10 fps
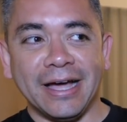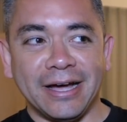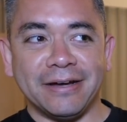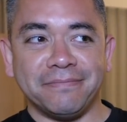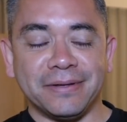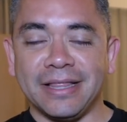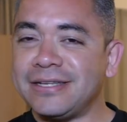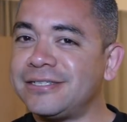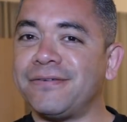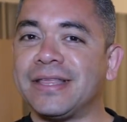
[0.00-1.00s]
Uh, but
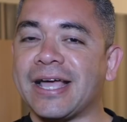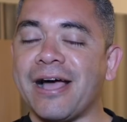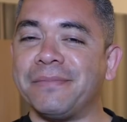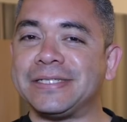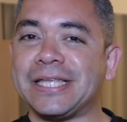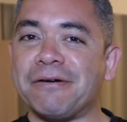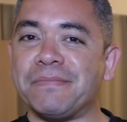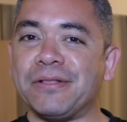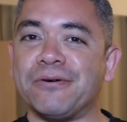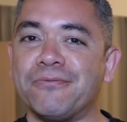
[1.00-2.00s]
let us know in the comments down below,